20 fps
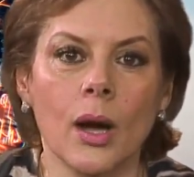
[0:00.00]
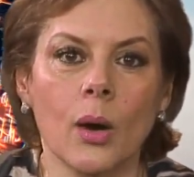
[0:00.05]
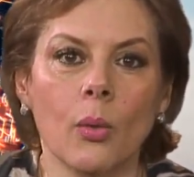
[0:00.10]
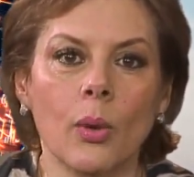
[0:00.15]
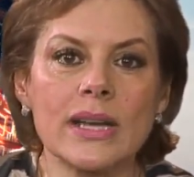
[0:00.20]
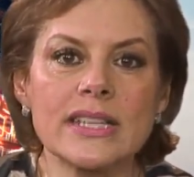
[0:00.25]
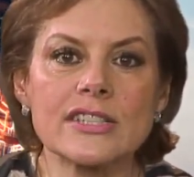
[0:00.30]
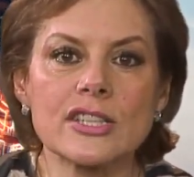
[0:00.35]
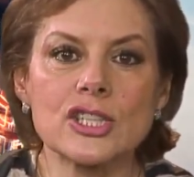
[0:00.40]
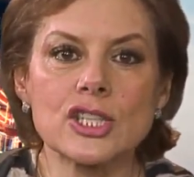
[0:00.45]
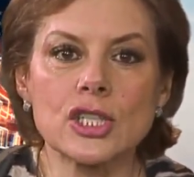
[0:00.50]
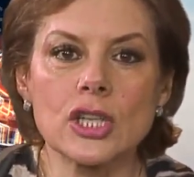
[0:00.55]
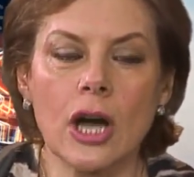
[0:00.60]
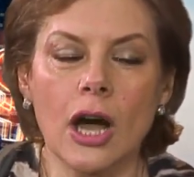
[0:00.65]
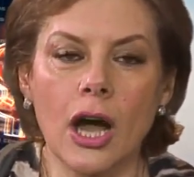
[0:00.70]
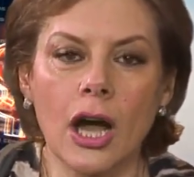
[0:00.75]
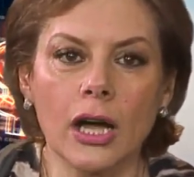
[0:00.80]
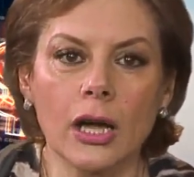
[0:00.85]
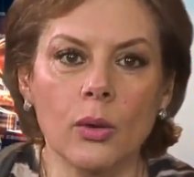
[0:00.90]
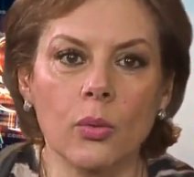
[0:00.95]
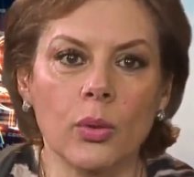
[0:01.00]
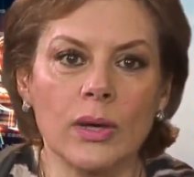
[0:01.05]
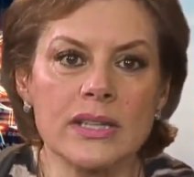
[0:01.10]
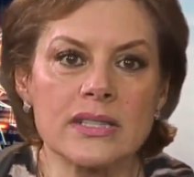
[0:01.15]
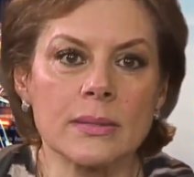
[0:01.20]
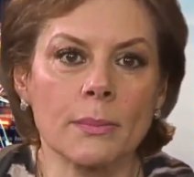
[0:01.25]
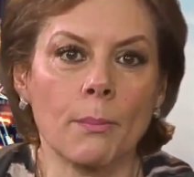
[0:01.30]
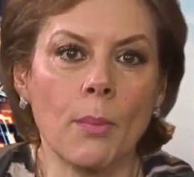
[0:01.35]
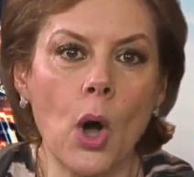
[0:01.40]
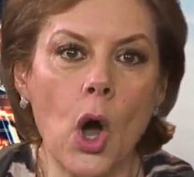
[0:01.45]
What is a stock? What
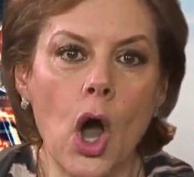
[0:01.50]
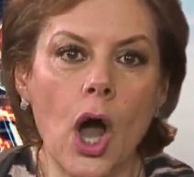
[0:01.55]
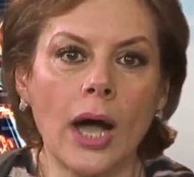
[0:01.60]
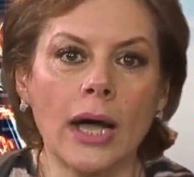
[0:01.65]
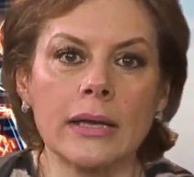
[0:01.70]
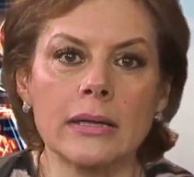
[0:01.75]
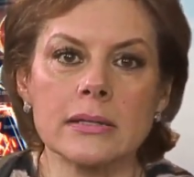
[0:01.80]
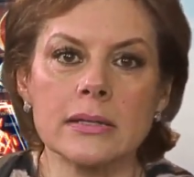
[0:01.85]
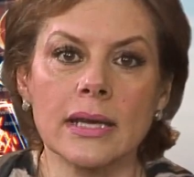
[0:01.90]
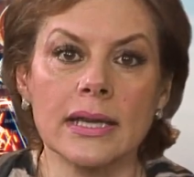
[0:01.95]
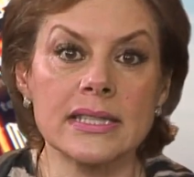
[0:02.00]
is a bond?